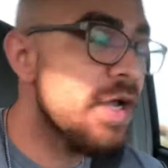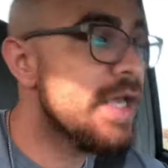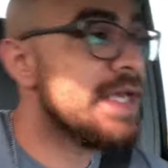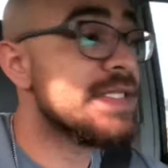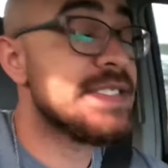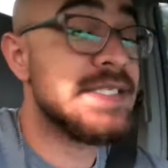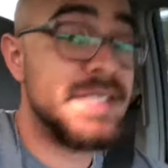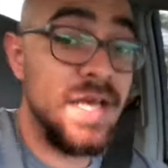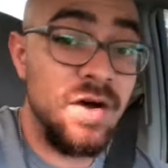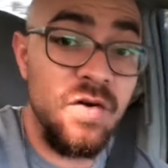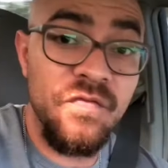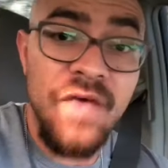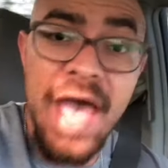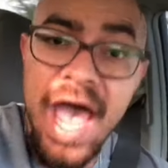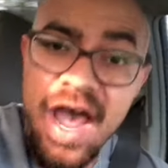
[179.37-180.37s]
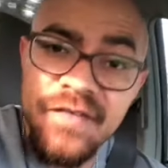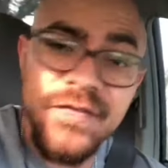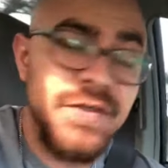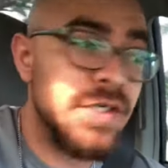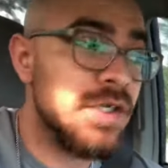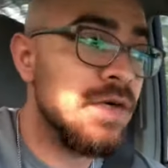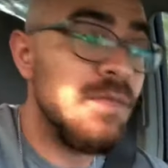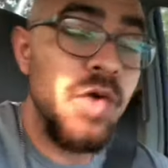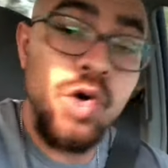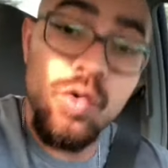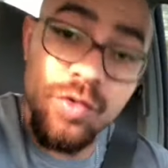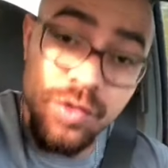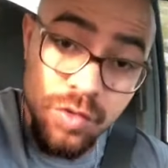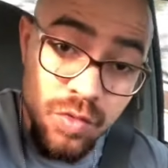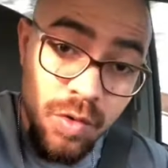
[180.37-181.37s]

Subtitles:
itself after who you